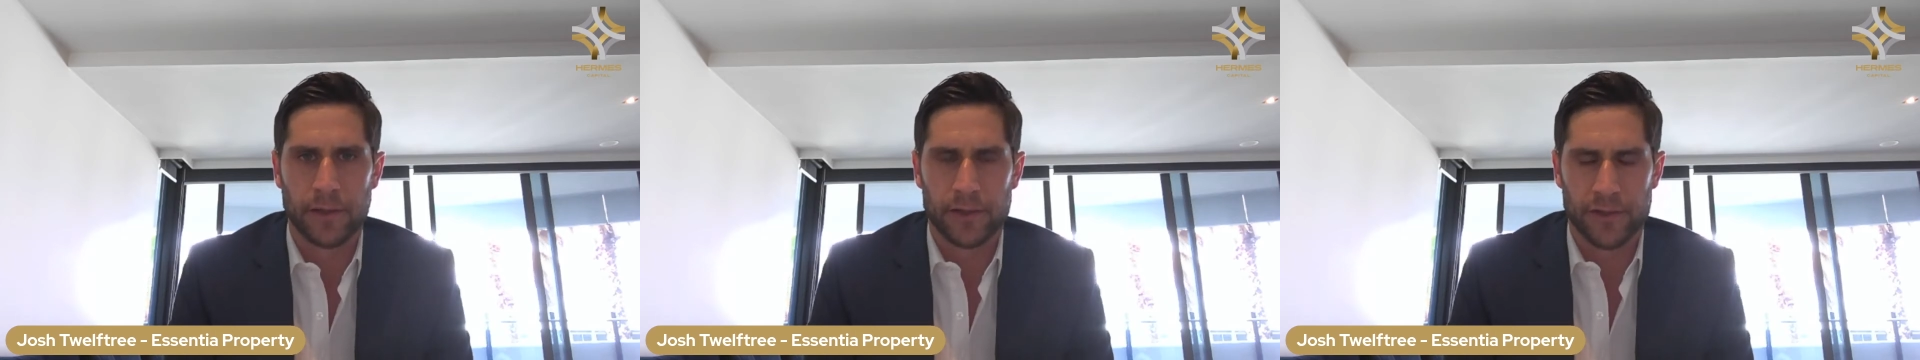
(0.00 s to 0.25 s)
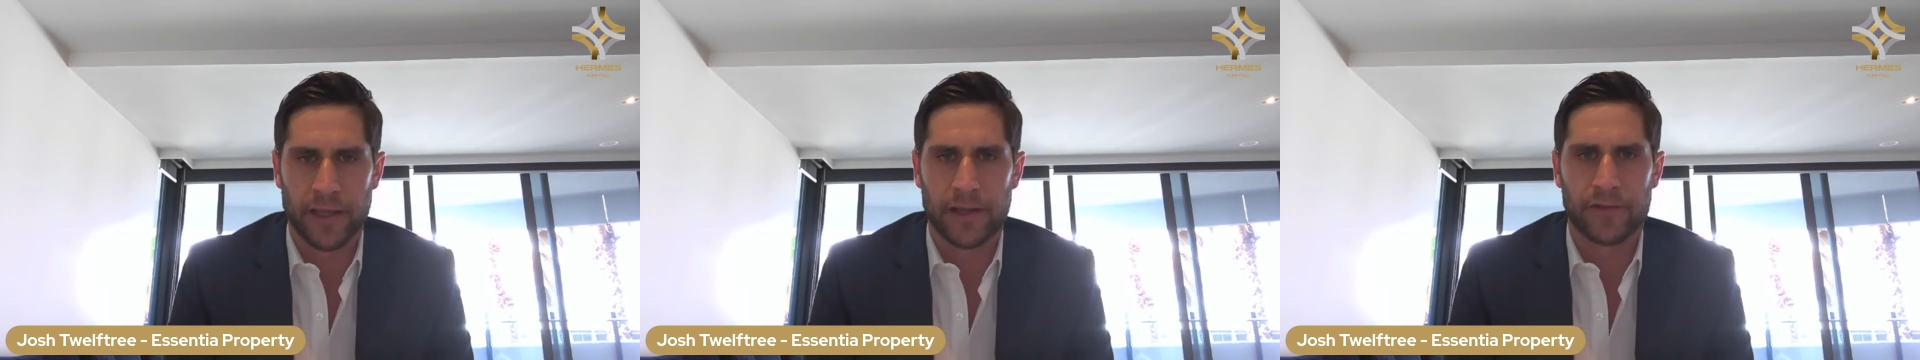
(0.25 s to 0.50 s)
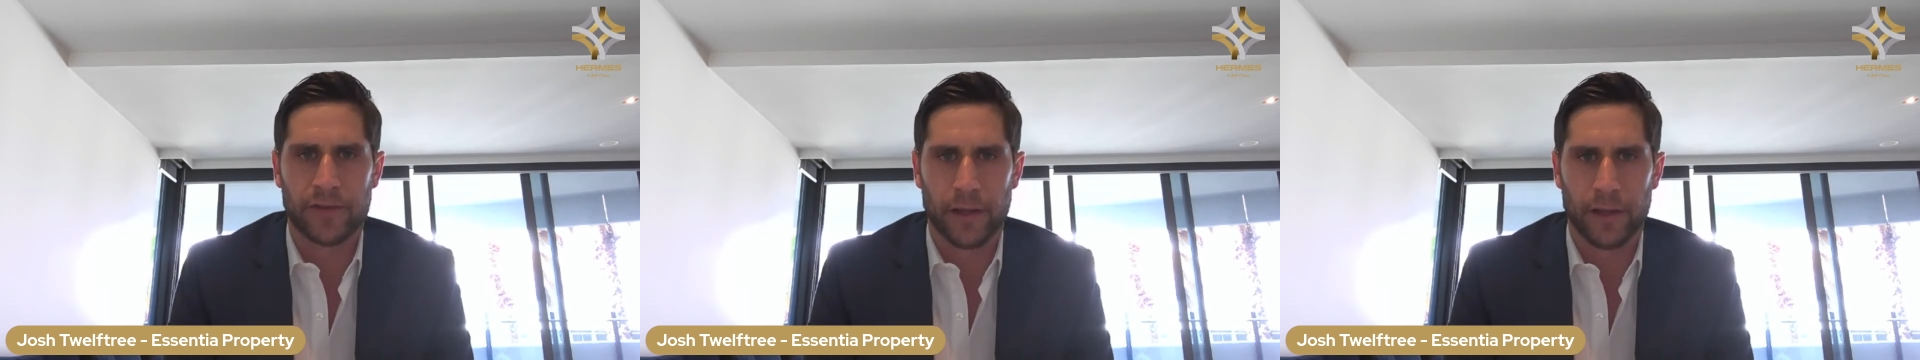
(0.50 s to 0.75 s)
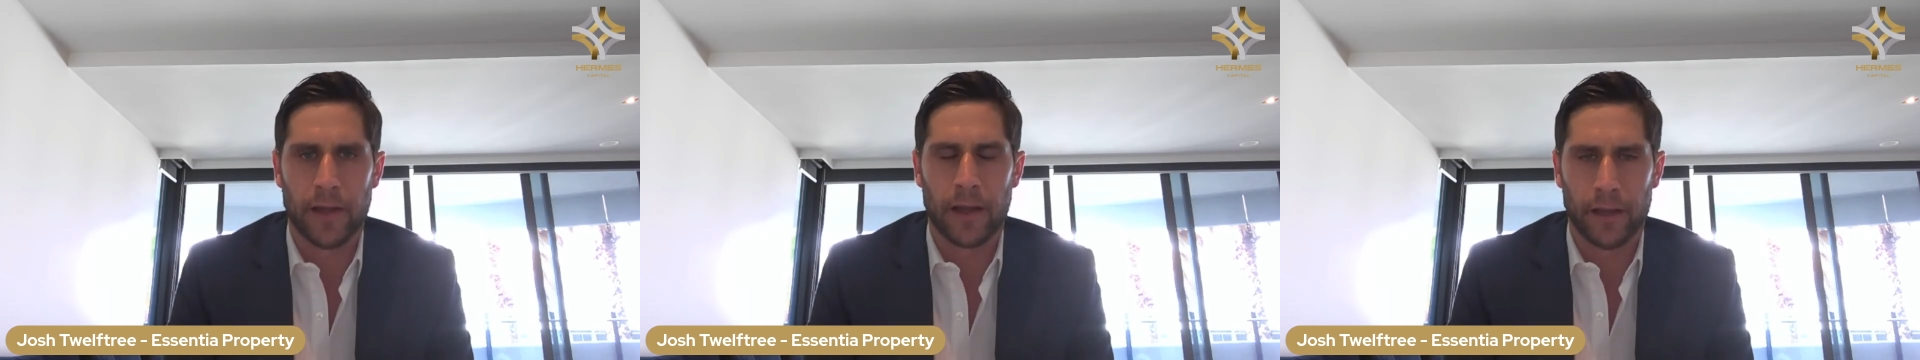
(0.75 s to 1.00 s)
So that's
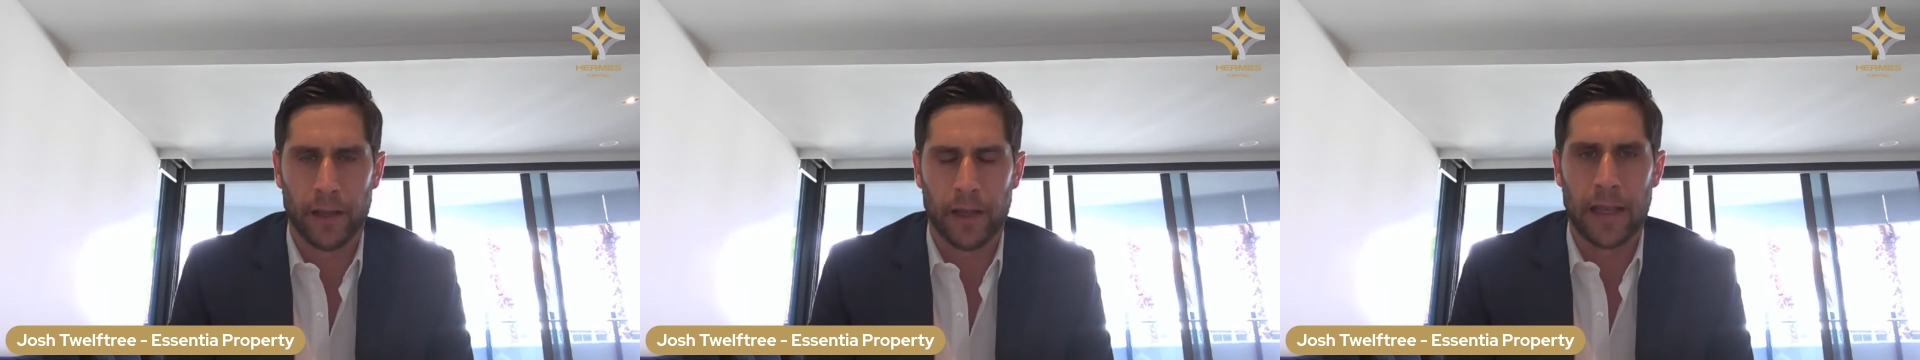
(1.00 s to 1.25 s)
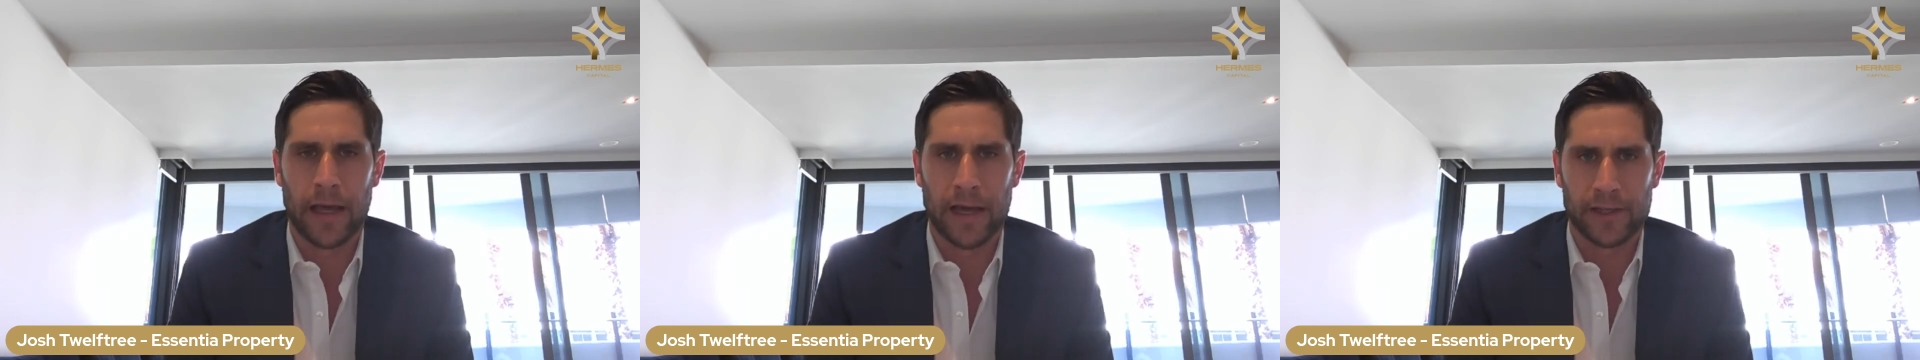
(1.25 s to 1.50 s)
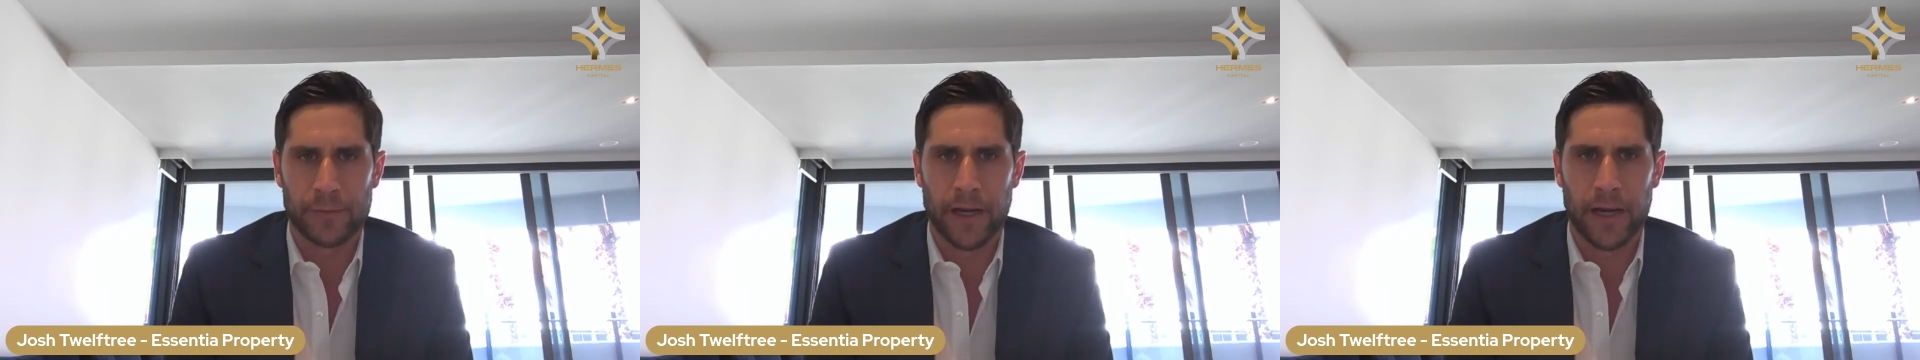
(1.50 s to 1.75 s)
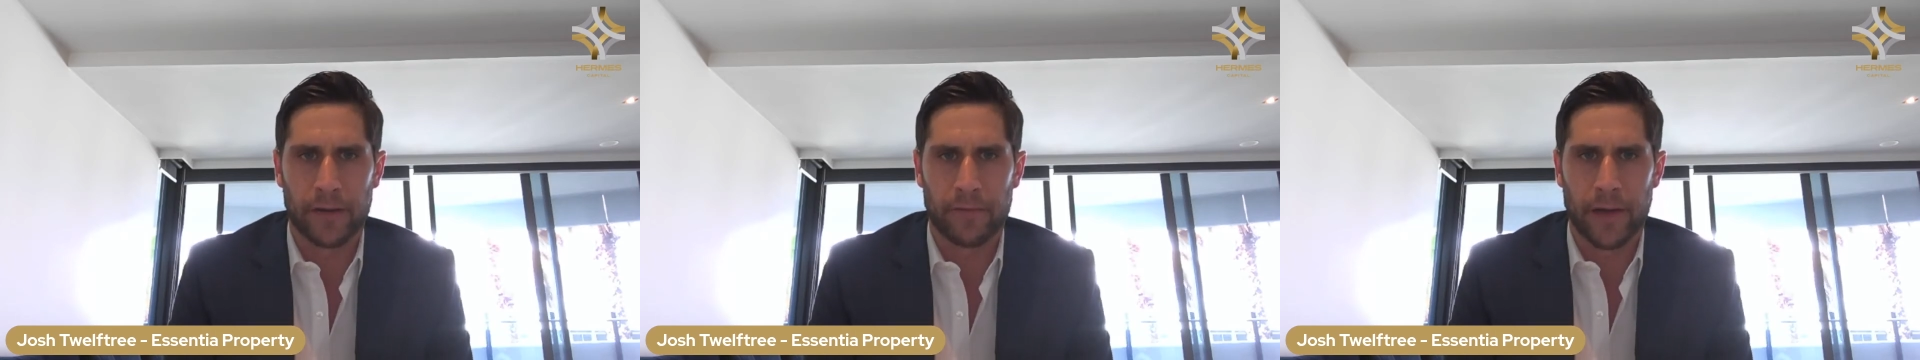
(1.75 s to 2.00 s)
a large
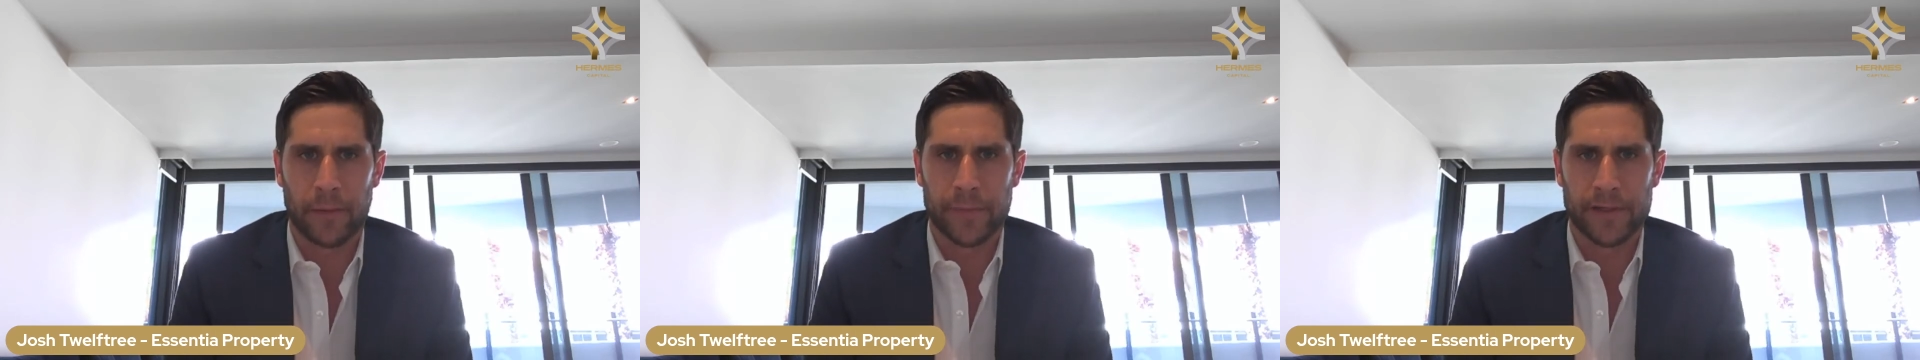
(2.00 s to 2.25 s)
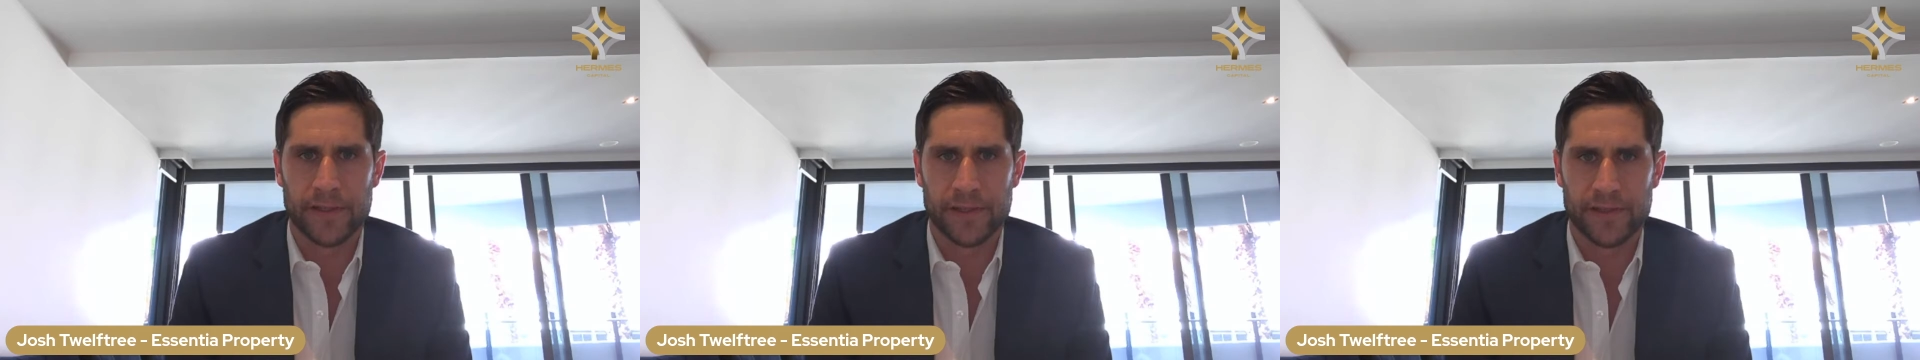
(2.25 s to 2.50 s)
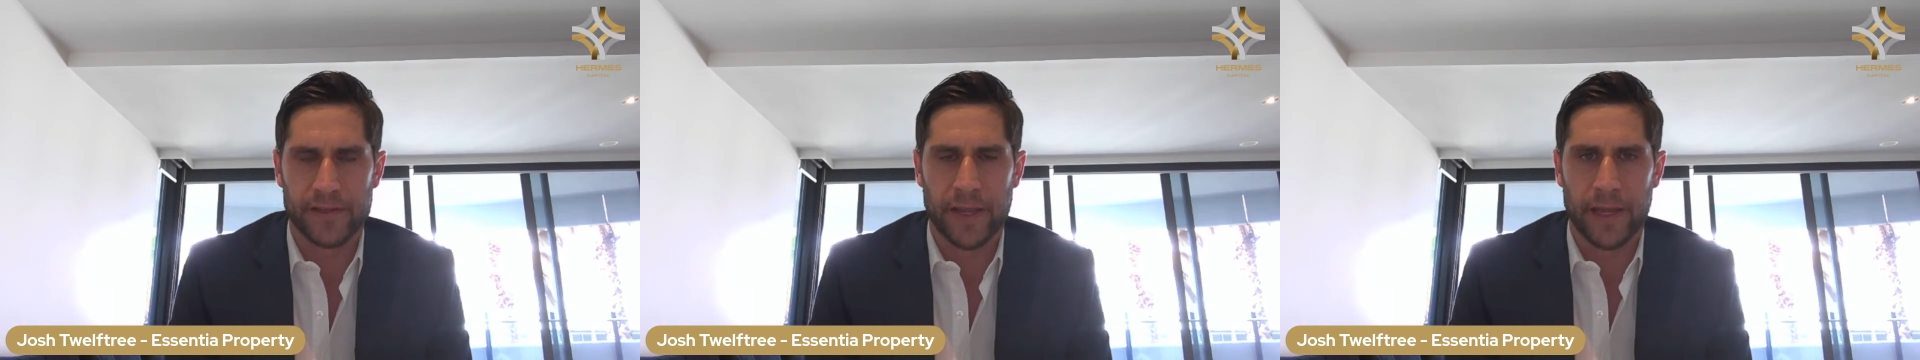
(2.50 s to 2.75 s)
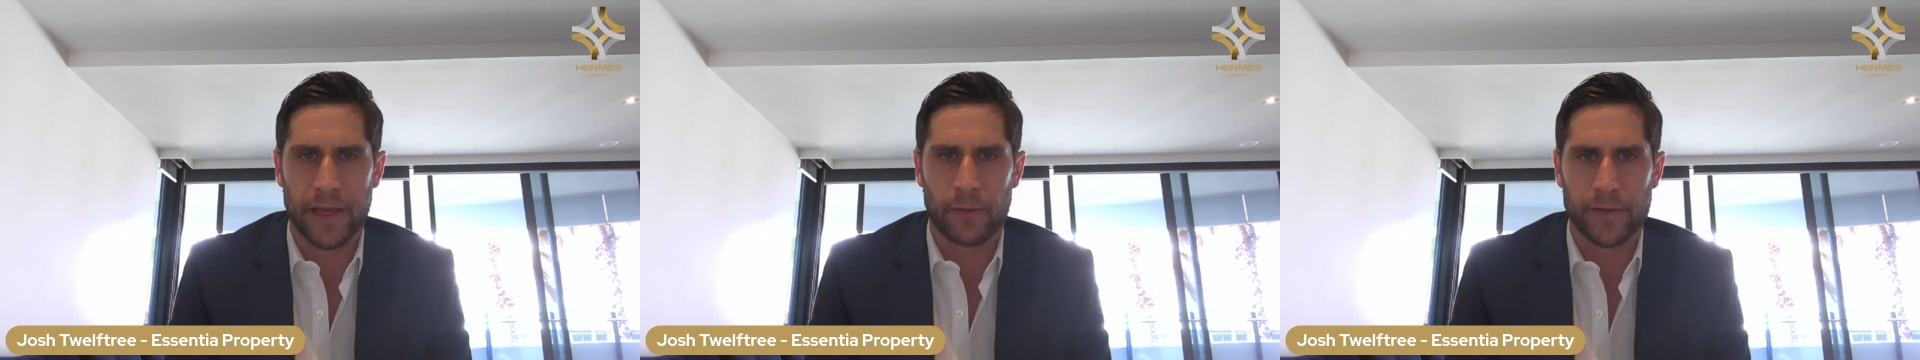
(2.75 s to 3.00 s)
part of our business
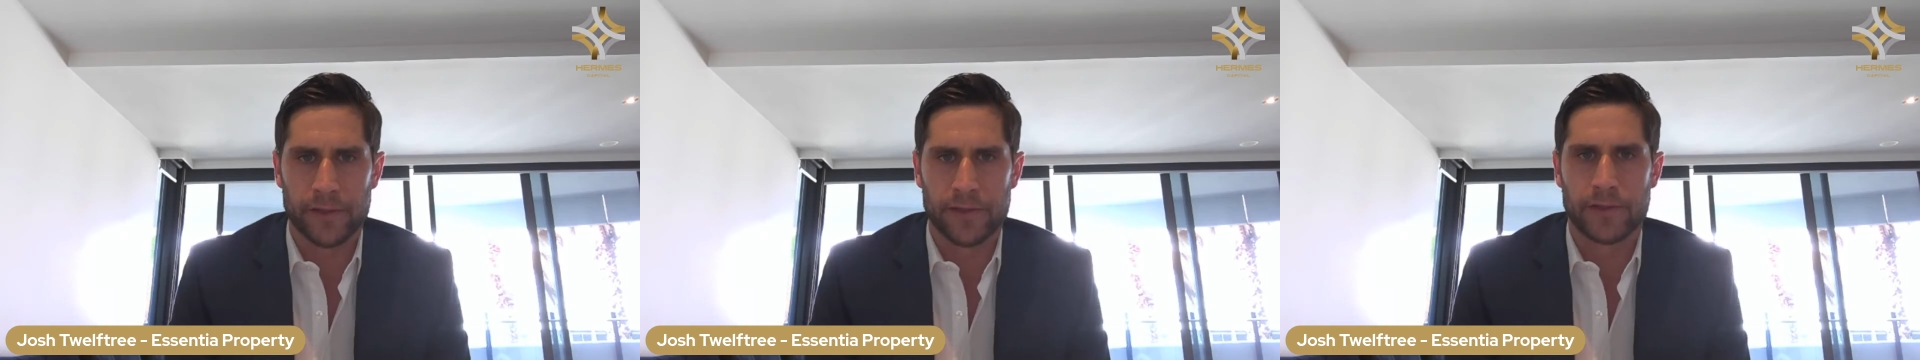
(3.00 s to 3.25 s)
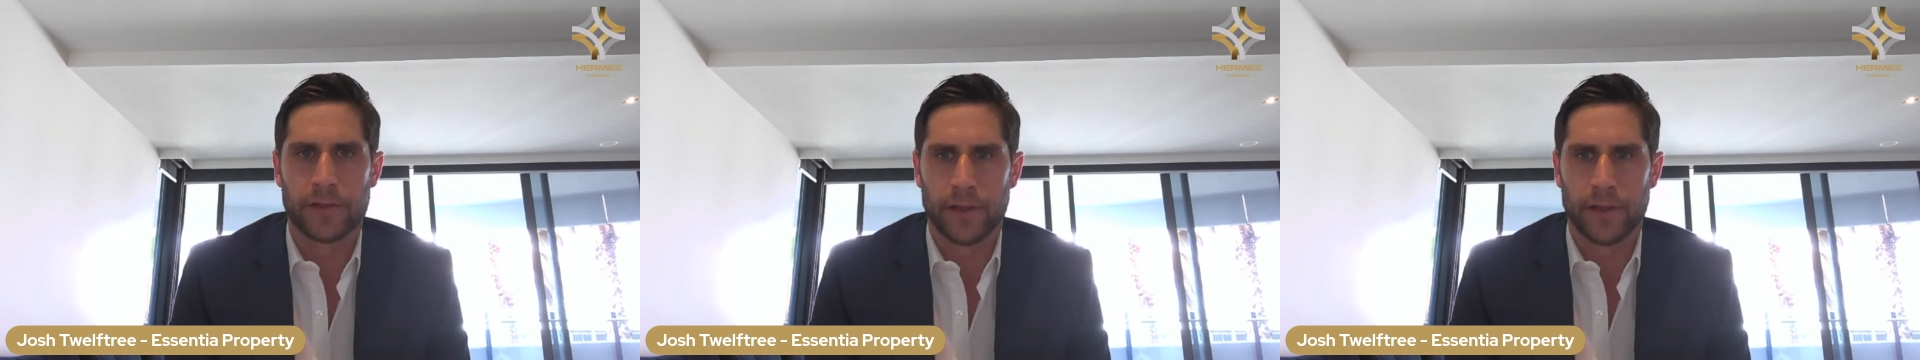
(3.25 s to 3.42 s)
now is